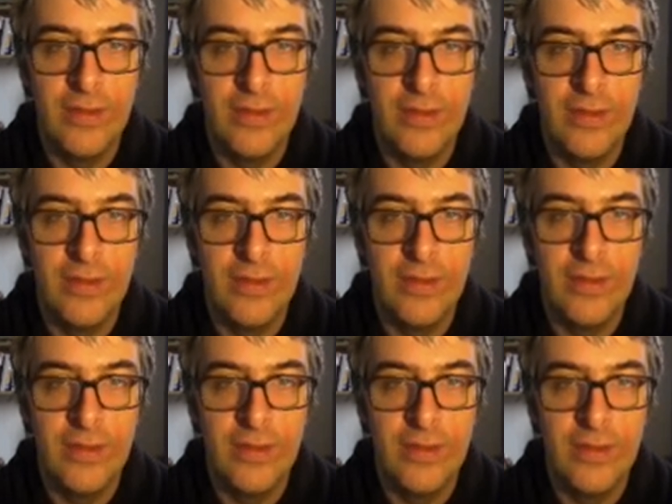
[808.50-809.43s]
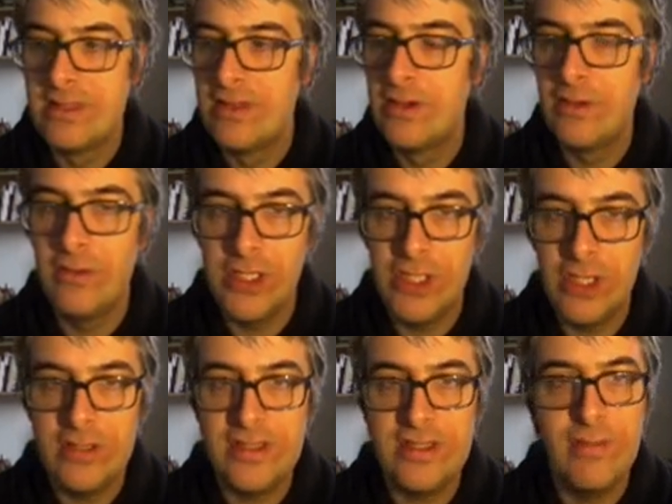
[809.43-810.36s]
And that's it. We
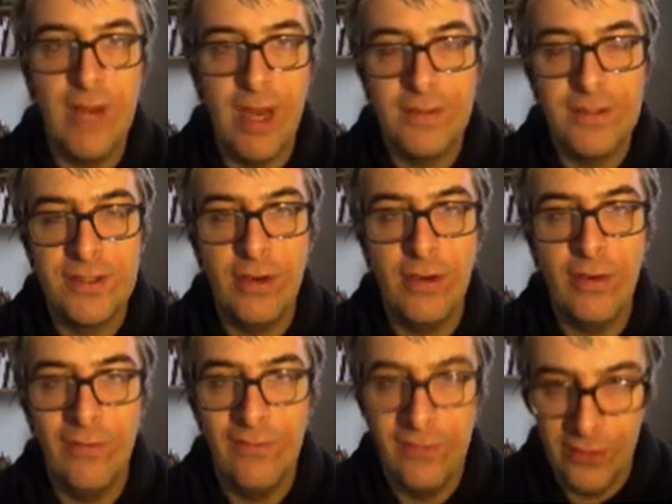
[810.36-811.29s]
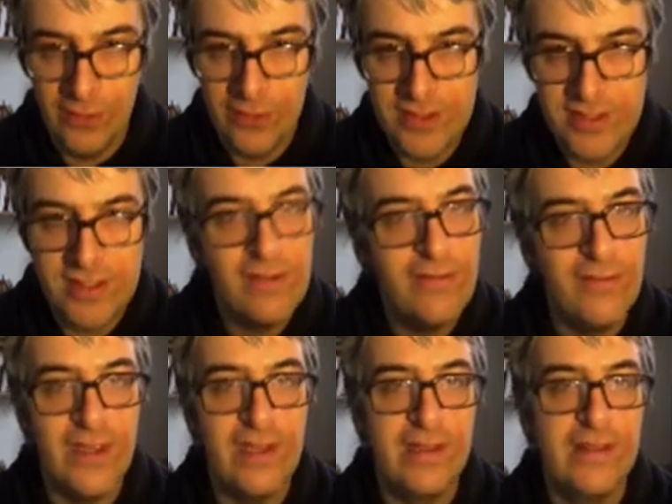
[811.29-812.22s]
just mapped our first
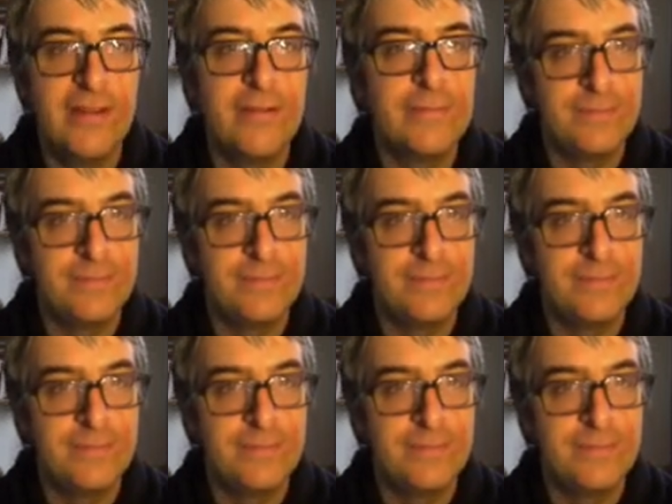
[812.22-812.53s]
field.